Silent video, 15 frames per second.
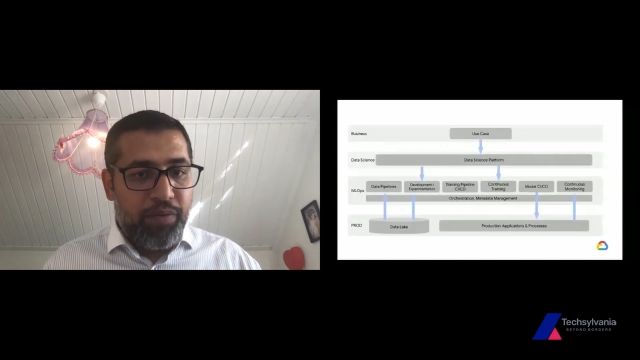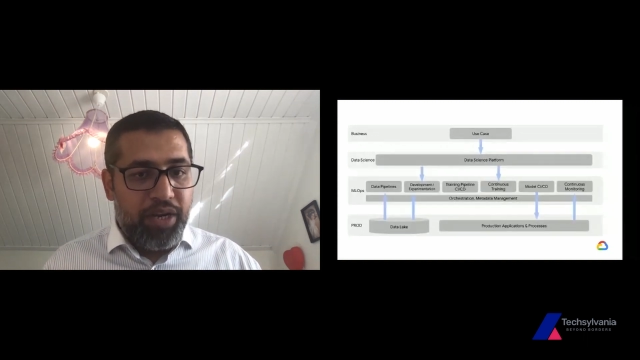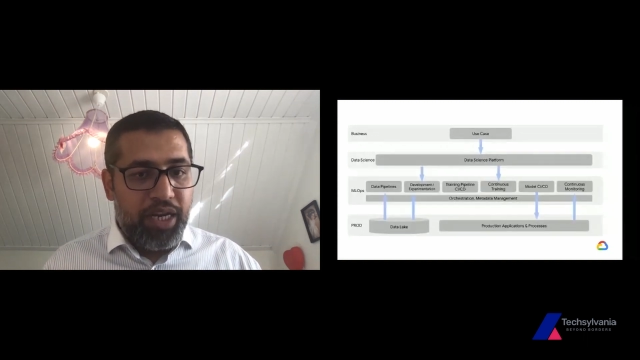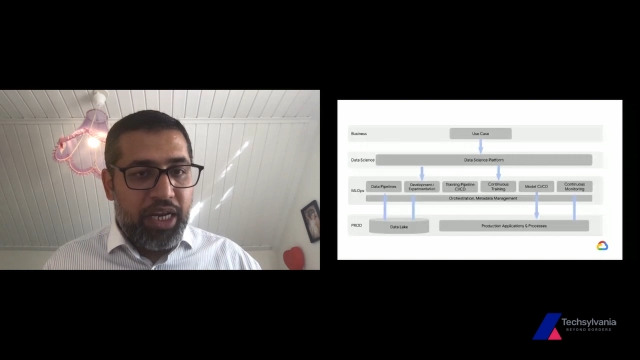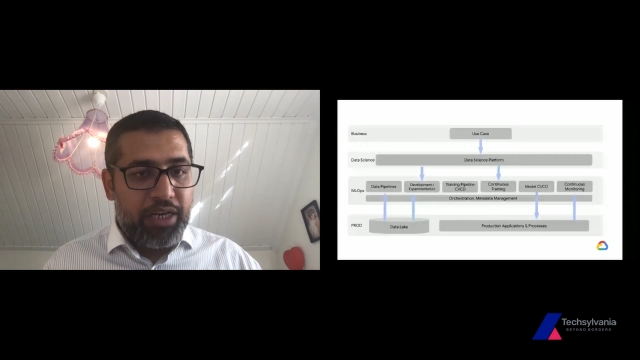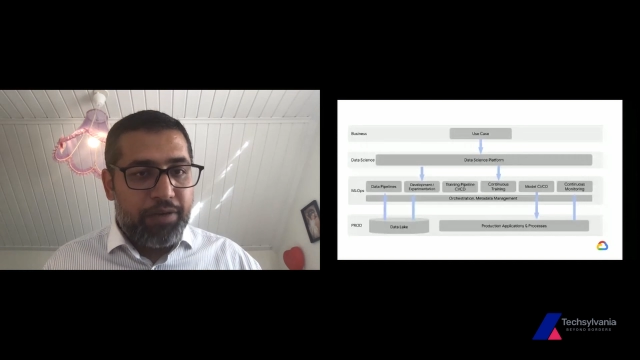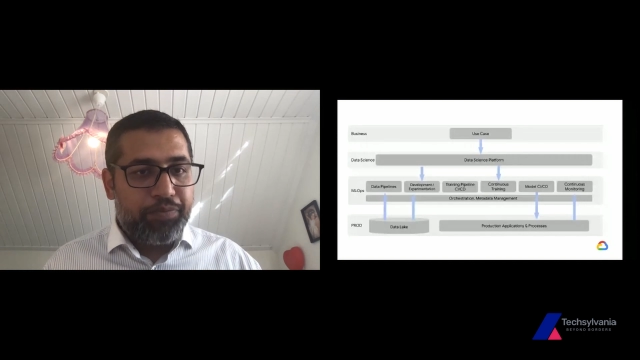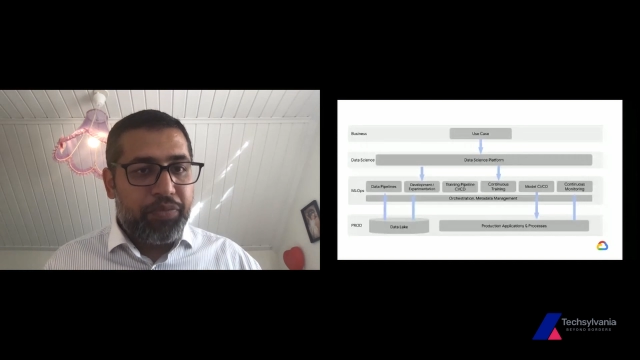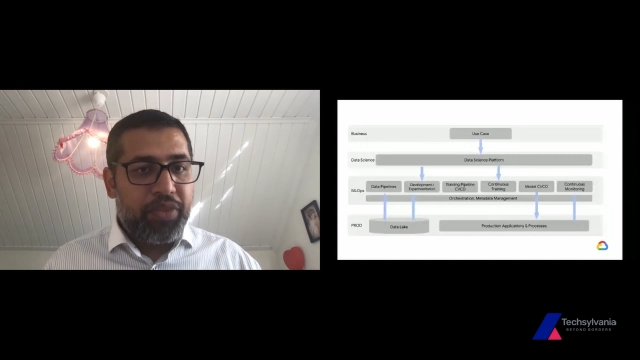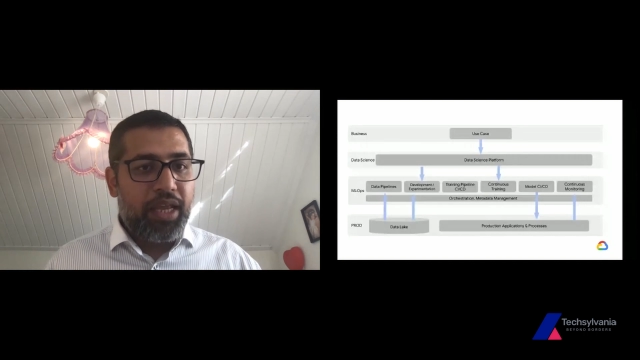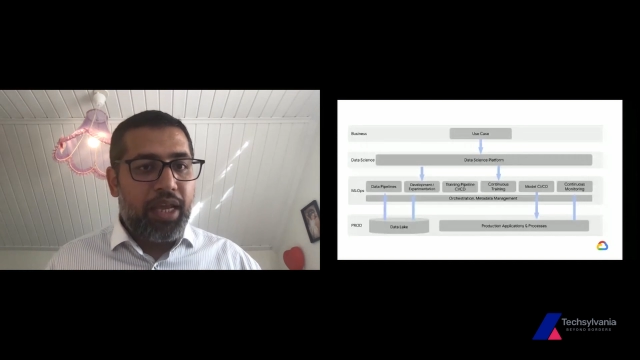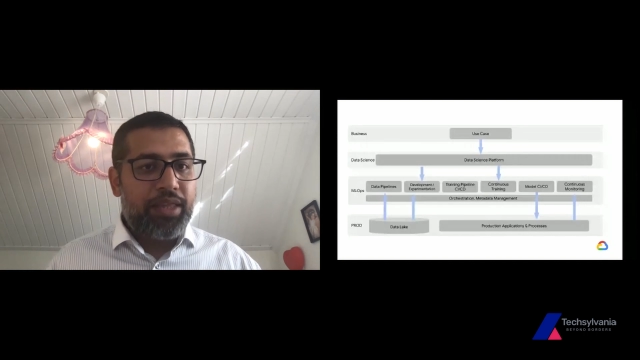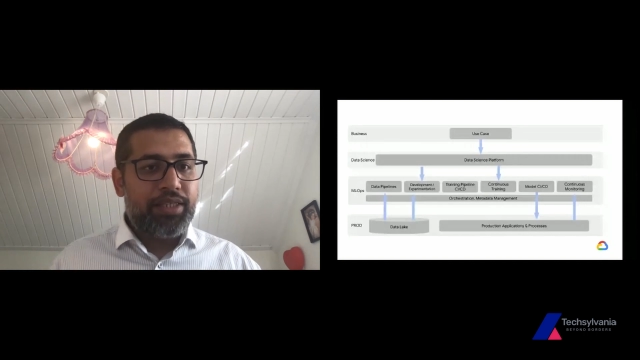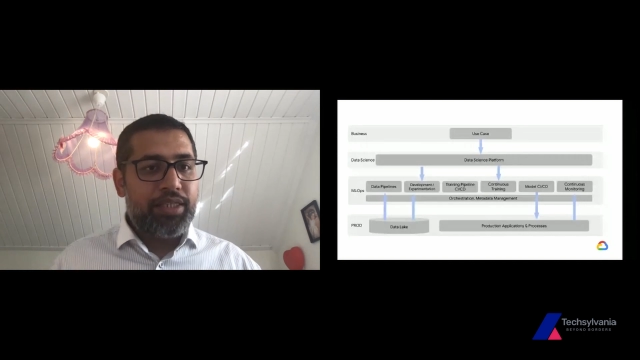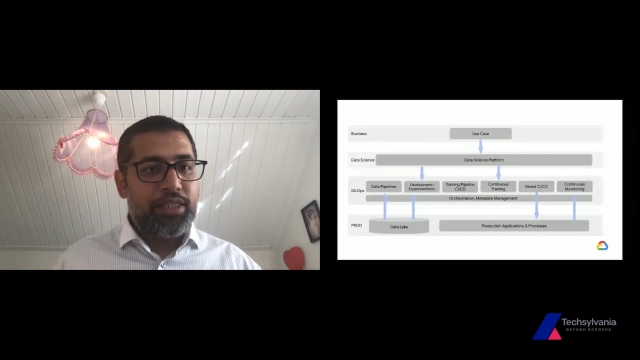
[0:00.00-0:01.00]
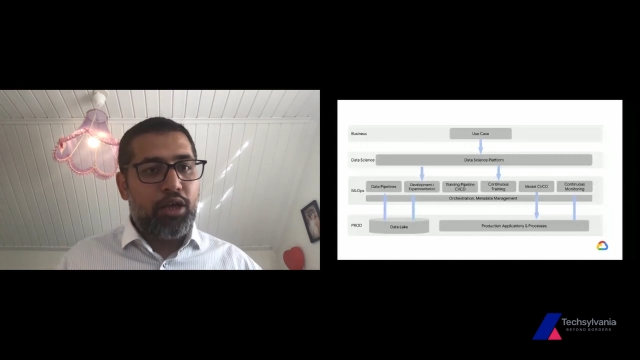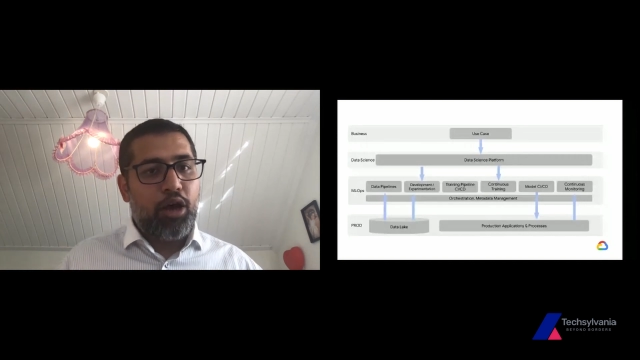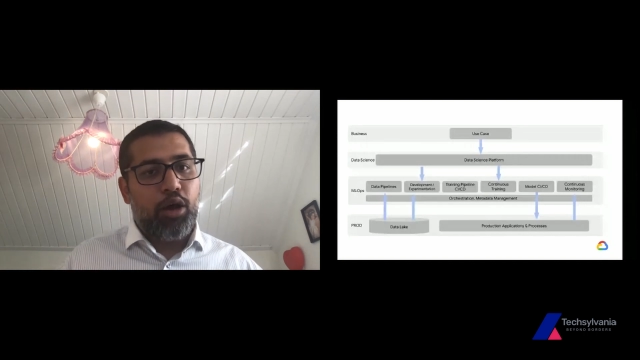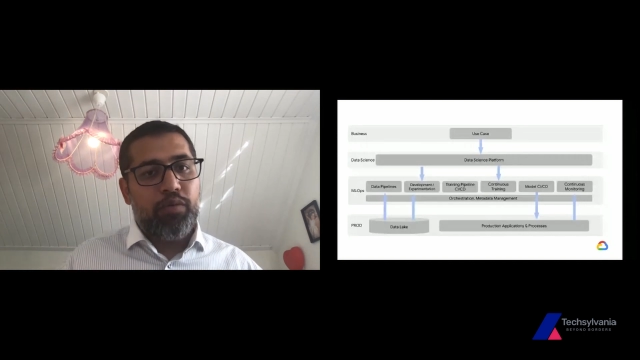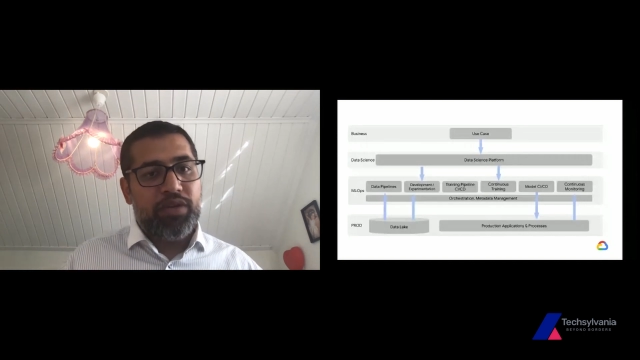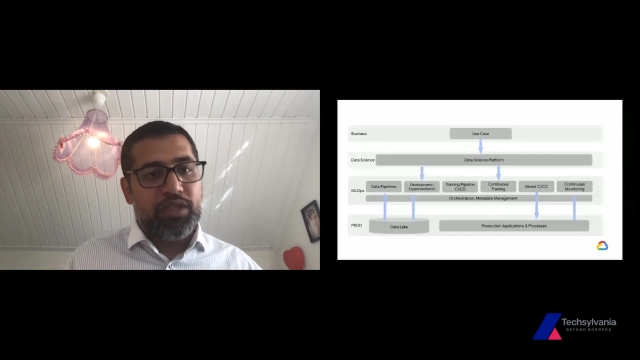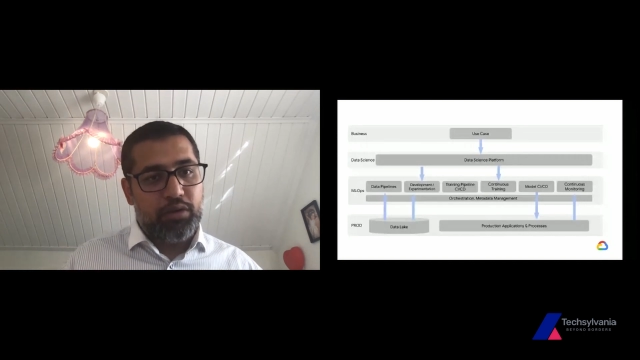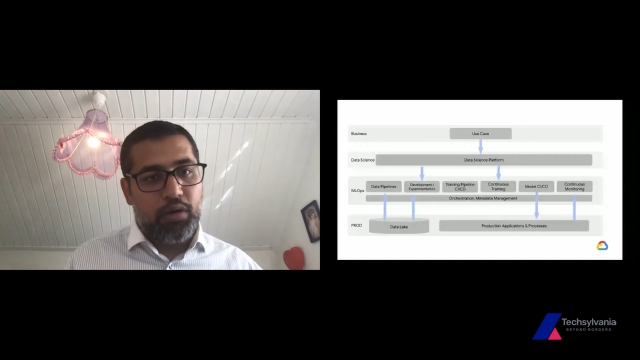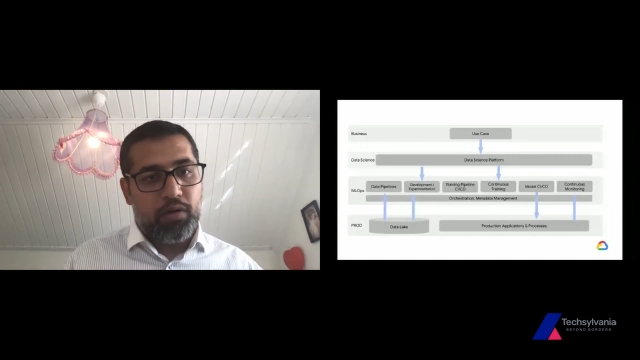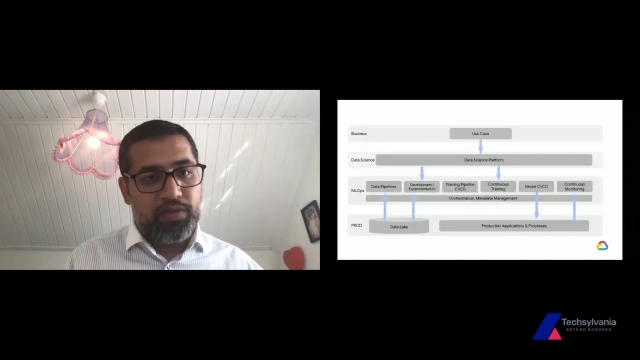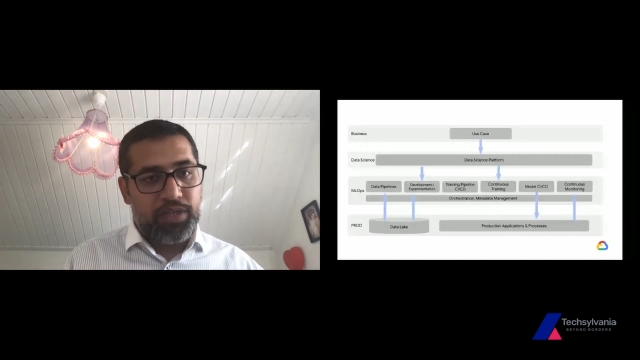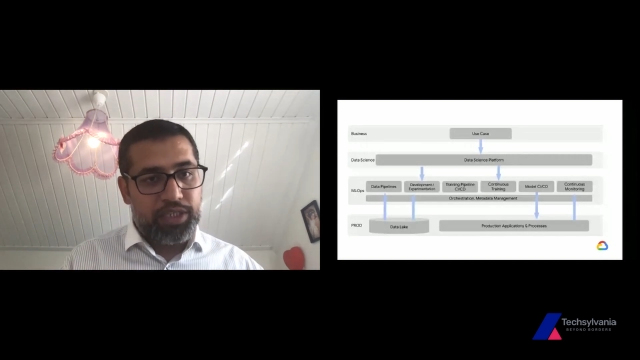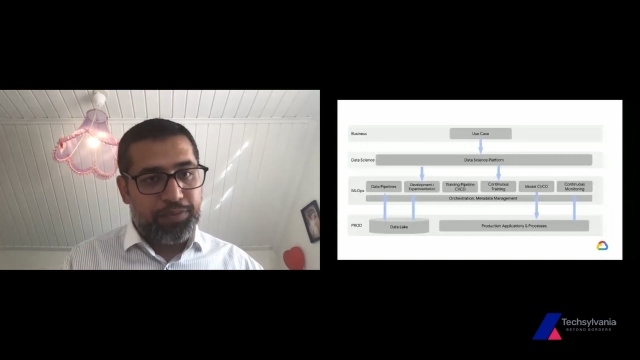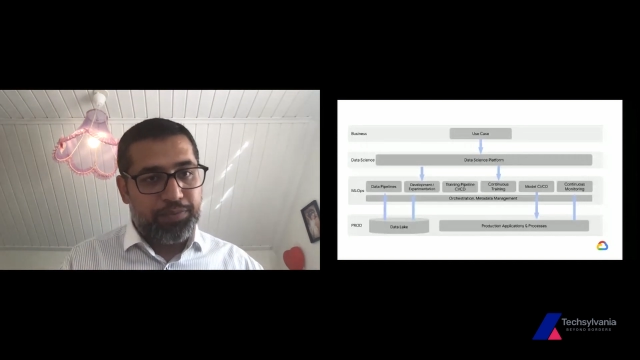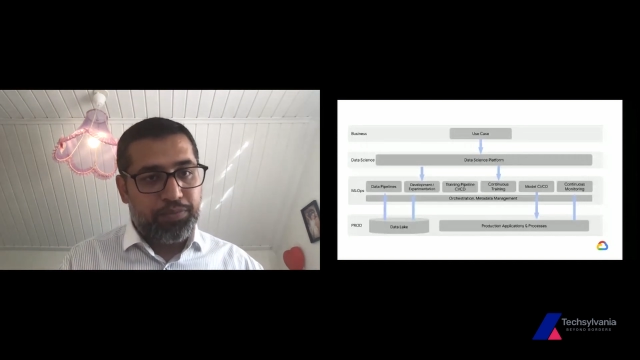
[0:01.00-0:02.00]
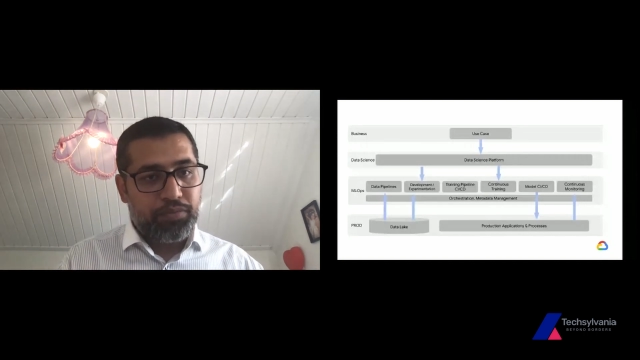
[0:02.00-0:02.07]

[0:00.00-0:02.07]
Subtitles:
need, and this is how we solve this.